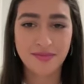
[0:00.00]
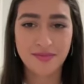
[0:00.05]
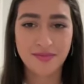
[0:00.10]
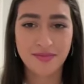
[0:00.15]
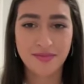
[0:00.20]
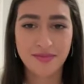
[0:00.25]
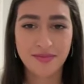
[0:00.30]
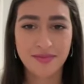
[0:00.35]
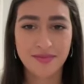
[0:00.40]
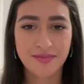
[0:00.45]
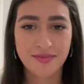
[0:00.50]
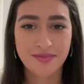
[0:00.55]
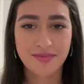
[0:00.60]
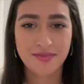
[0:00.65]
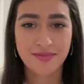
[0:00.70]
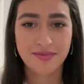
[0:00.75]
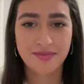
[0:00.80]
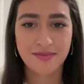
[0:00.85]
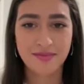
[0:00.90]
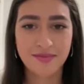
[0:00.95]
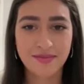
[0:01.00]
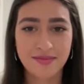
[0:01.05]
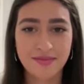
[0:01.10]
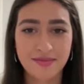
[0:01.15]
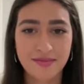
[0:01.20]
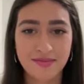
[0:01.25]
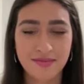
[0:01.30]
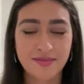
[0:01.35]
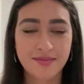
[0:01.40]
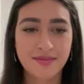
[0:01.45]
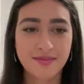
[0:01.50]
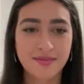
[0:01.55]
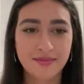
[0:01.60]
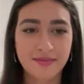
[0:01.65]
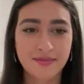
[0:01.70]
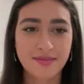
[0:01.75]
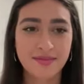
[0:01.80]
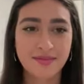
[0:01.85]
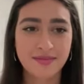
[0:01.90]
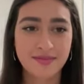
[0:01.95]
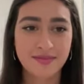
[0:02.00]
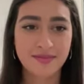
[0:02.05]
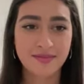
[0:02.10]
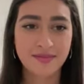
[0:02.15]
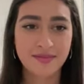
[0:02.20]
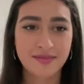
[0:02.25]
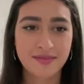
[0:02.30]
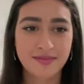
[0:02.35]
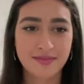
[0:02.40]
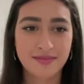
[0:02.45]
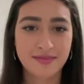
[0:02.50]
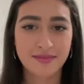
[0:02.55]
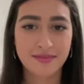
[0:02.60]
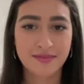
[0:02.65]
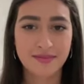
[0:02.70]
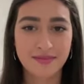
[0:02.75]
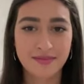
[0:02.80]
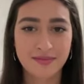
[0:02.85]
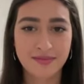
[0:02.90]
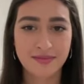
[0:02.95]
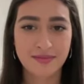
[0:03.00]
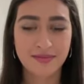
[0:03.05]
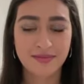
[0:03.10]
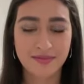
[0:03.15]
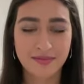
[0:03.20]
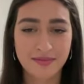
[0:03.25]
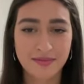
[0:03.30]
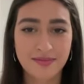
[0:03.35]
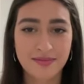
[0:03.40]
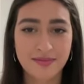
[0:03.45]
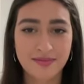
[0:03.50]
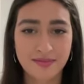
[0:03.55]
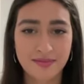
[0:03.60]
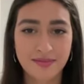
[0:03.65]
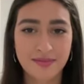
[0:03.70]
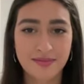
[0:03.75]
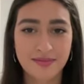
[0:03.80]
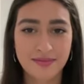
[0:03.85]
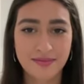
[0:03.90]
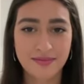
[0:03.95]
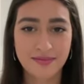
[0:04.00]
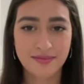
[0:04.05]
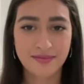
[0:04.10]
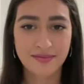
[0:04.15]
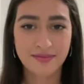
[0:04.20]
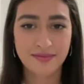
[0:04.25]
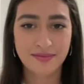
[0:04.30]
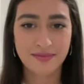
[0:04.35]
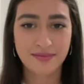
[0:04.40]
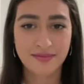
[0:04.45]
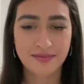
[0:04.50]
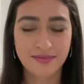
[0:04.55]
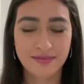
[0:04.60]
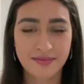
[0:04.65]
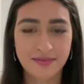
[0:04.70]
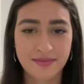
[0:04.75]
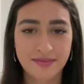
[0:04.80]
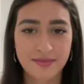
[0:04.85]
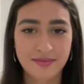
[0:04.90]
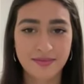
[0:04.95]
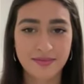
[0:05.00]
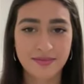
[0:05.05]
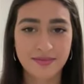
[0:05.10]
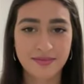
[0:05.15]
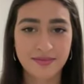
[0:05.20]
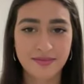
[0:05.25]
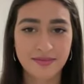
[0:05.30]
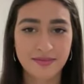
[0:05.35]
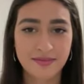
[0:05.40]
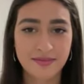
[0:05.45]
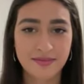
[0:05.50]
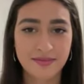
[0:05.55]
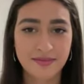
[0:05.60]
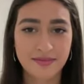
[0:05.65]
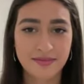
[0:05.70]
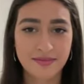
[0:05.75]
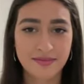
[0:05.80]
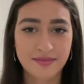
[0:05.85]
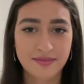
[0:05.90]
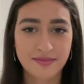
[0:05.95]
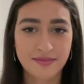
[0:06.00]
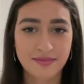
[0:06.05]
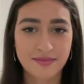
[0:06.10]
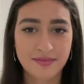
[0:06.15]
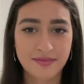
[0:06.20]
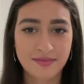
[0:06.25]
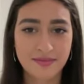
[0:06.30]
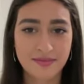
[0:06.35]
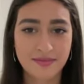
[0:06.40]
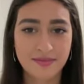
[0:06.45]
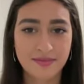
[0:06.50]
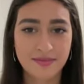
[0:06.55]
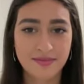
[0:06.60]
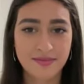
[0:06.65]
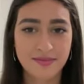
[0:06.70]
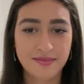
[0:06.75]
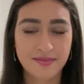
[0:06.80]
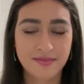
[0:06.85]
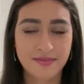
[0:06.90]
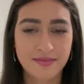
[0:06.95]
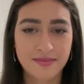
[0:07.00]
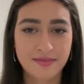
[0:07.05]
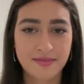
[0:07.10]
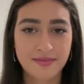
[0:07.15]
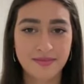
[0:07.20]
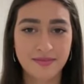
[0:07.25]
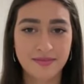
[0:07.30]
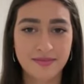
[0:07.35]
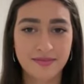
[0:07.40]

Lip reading: (not speaking)